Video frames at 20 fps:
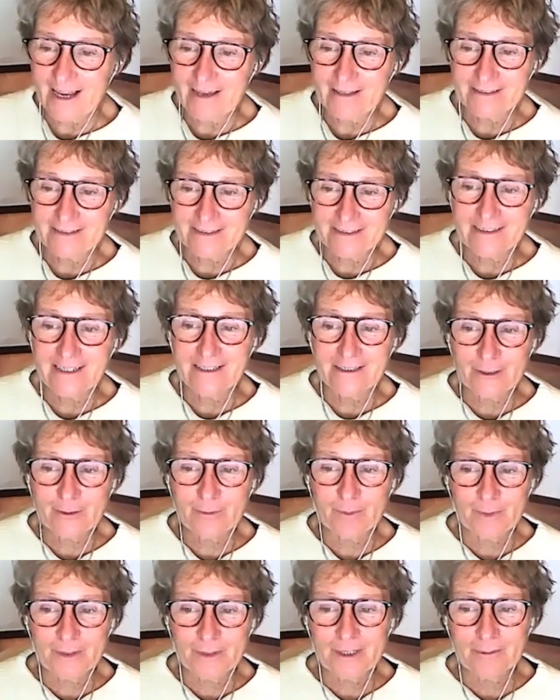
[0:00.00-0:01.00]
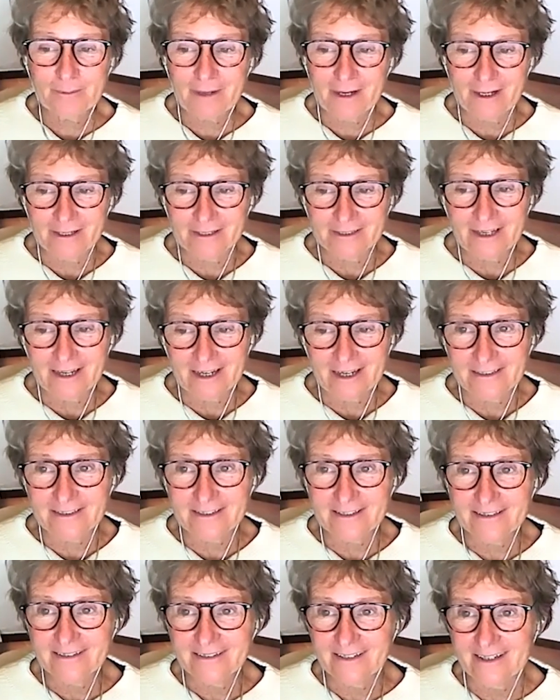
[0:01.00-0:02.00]
I think they do pretty well.
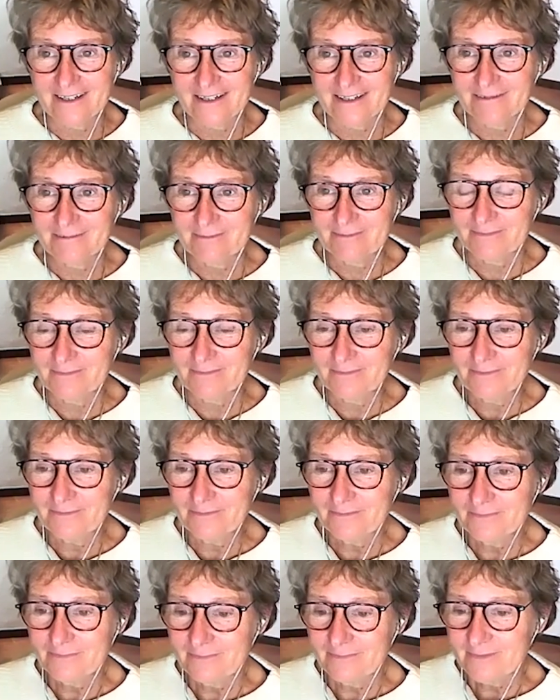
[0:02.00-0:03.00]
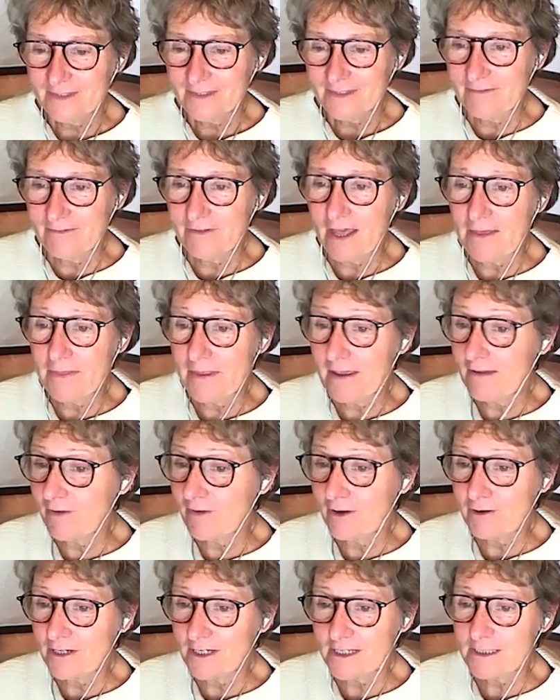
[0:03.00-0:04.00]
Yes. Yeah. Mm, mm-hmm. at least. They're, and they're
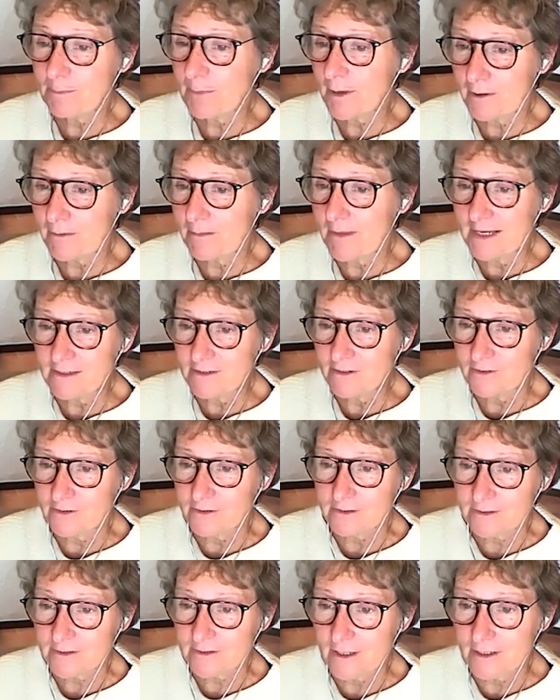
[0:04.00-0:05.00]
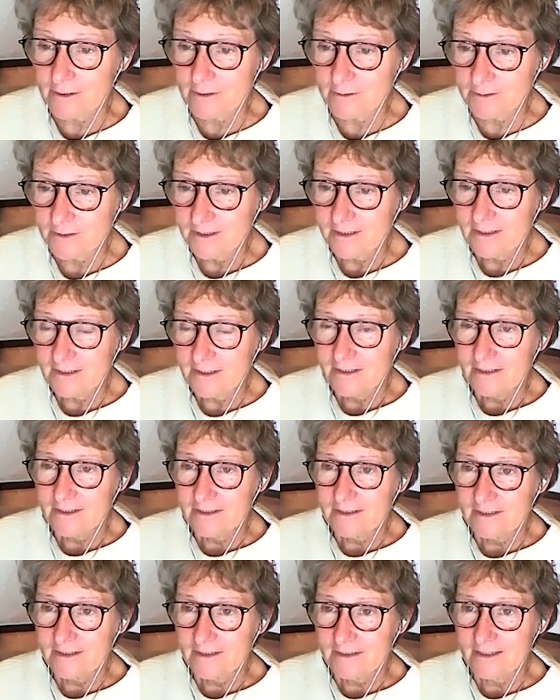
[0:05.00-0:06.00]
very experimental. So, mm-hmm, mm-hmm.
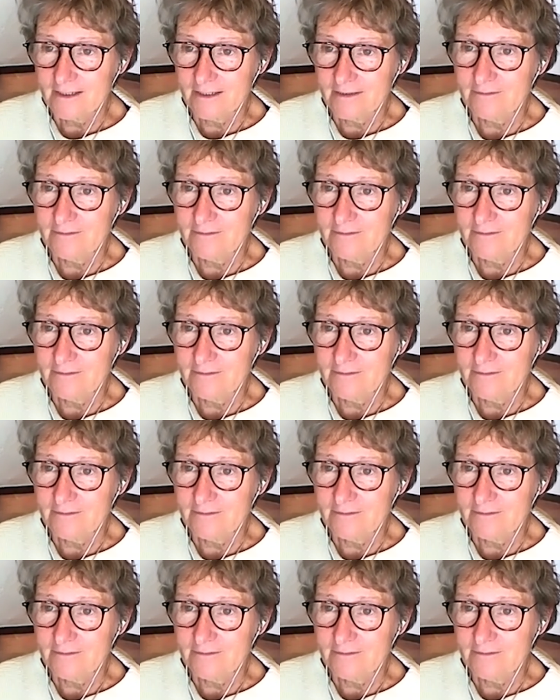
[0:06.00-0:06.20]
yeah.